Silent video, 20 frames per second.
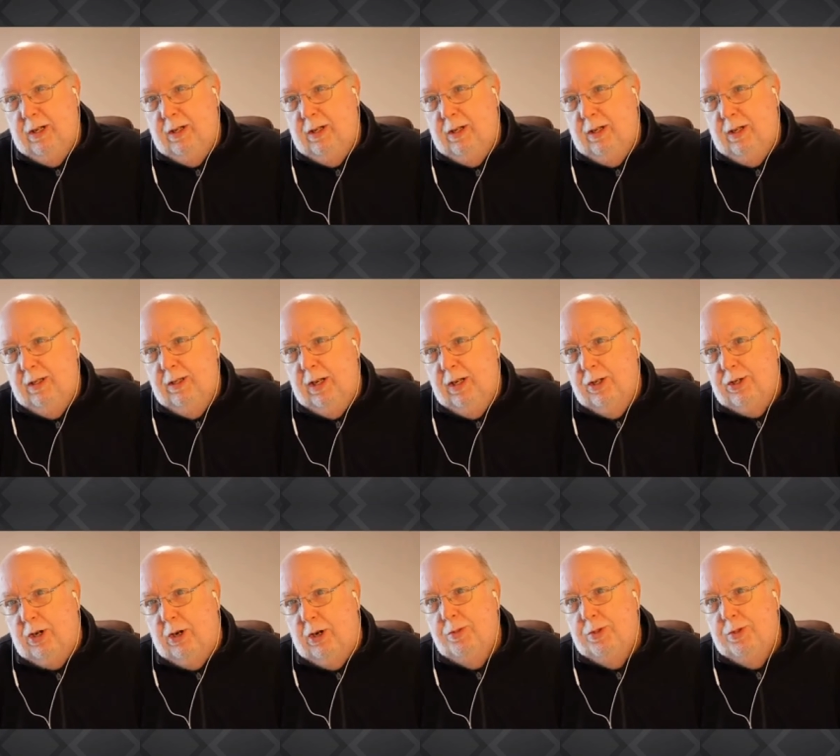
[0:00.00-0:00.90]
in, in
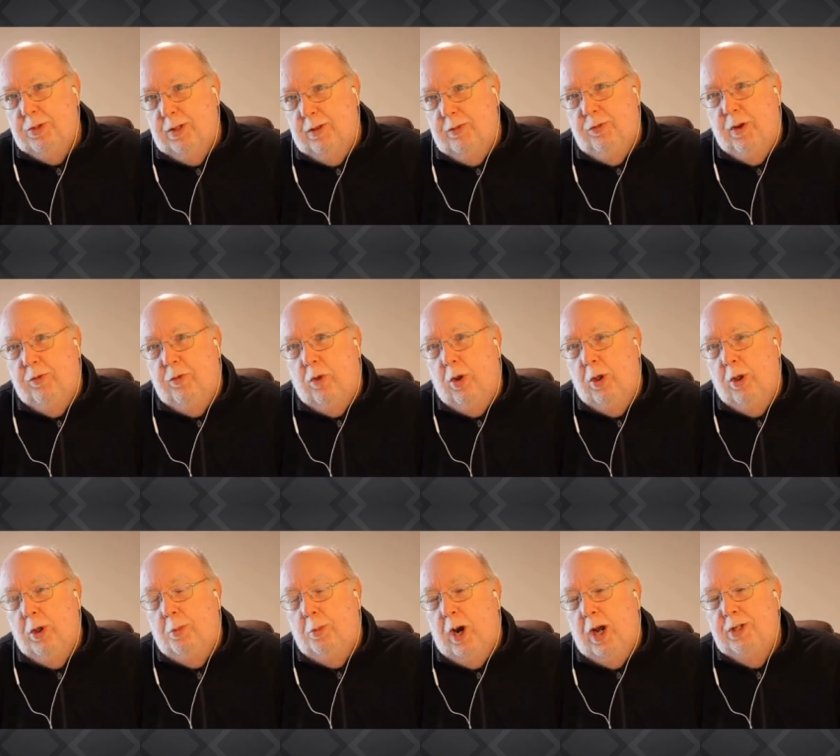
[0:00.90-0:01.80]
terms of, of where the
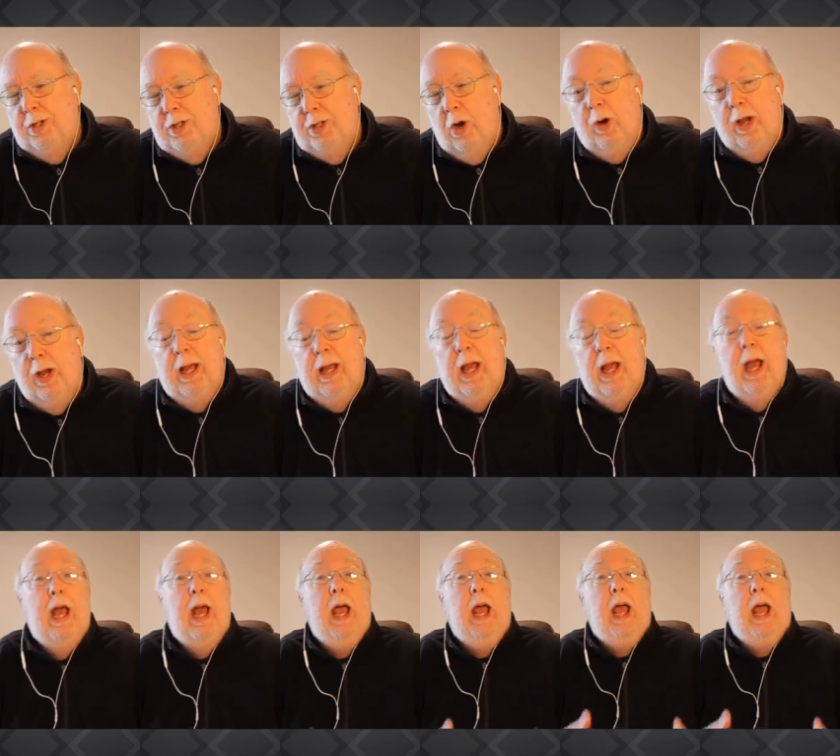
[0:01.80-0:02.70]
price is going,
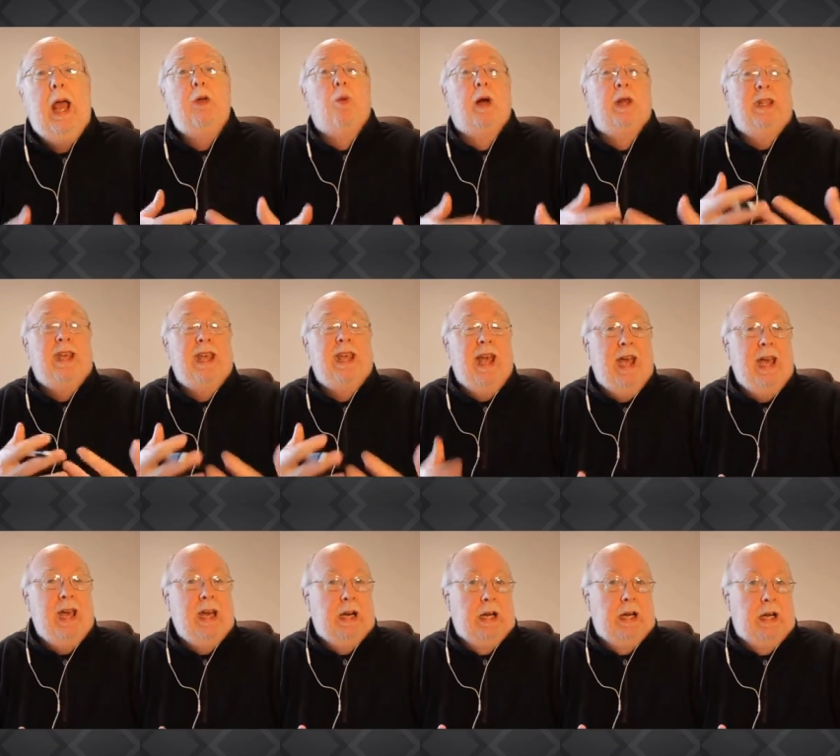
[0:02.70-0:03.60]
and what the
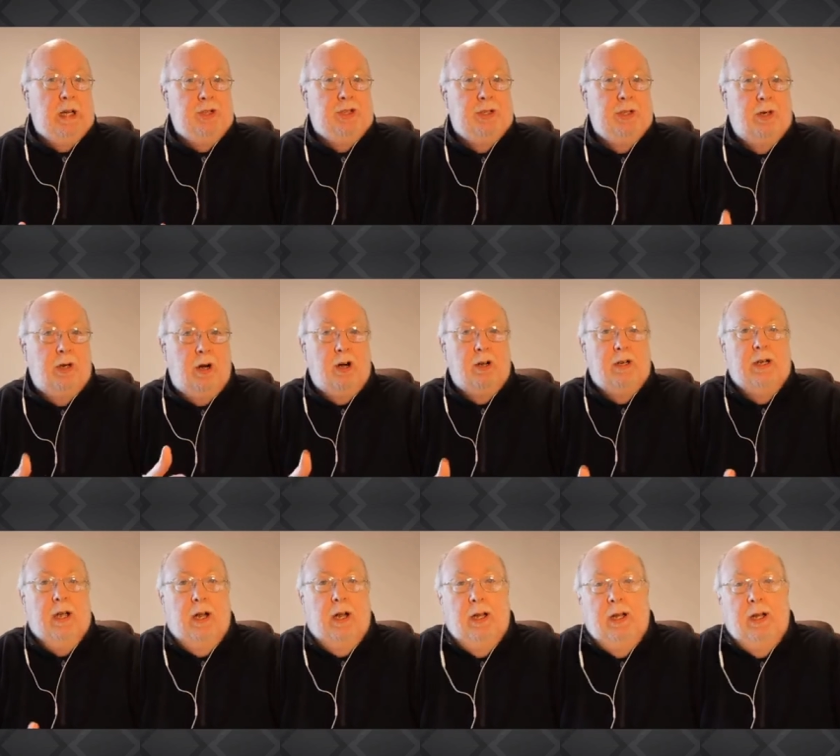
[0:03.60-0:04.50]
analysts are
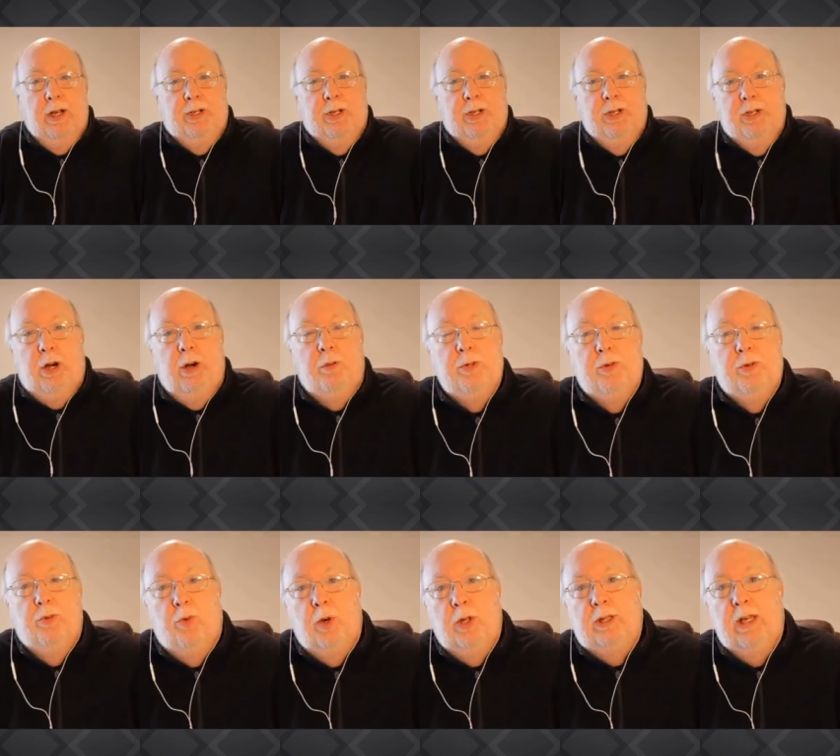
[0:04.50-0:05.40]
telling us in terms of
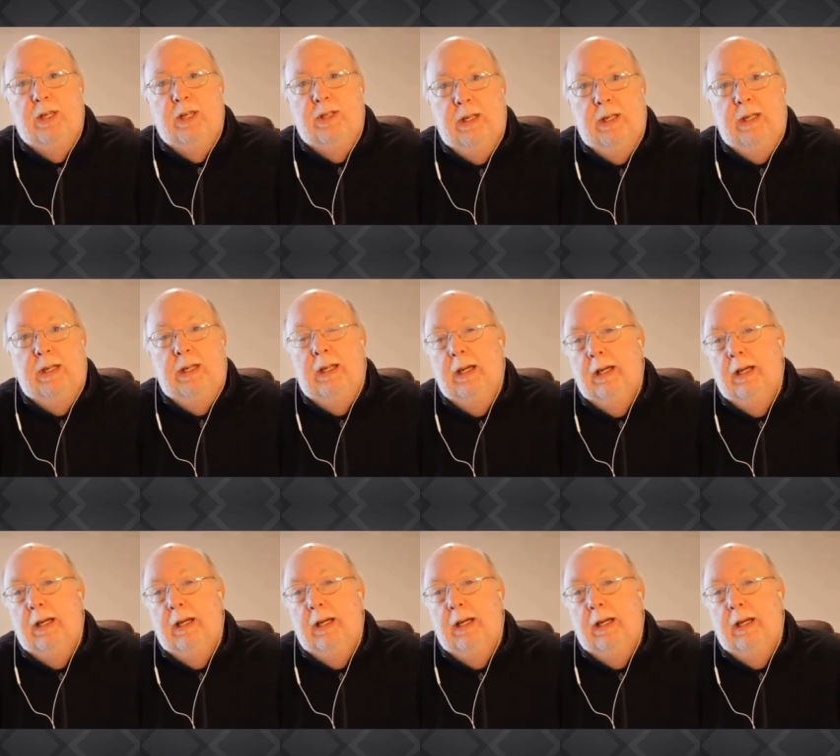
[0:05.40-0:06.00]
what they see